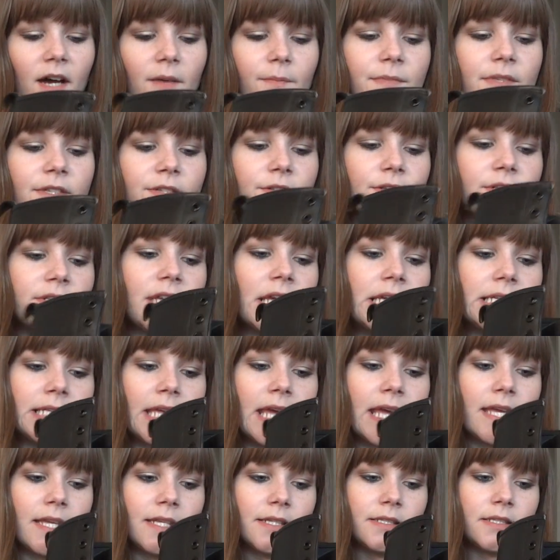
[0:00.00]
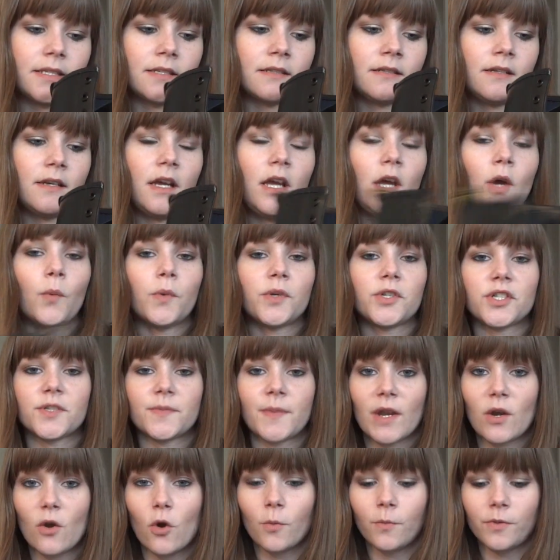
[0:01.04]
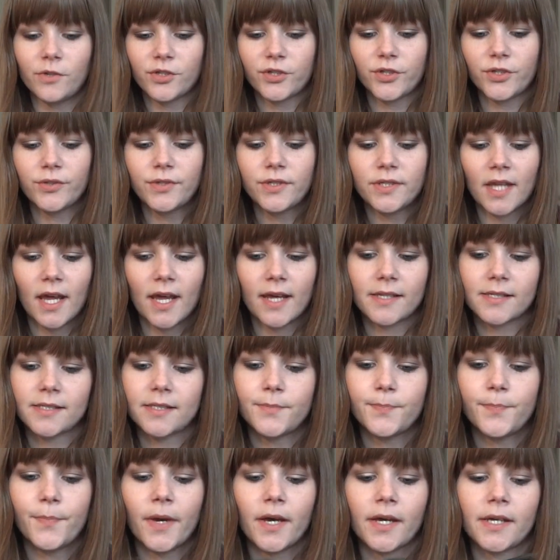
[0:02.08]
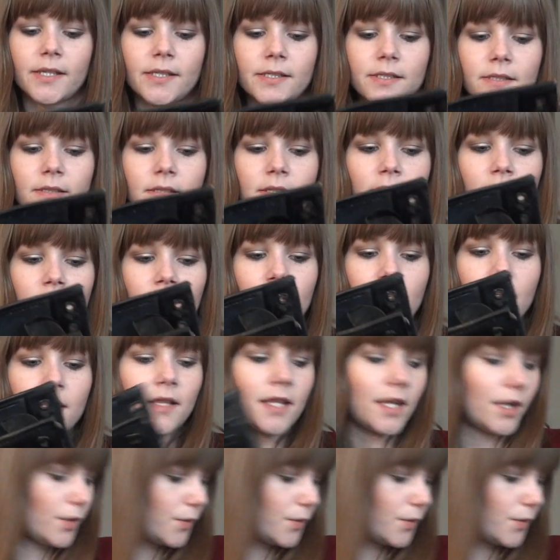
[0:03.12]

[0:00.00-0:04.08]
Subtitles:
These are a size 8, which is my normal shoe size, but they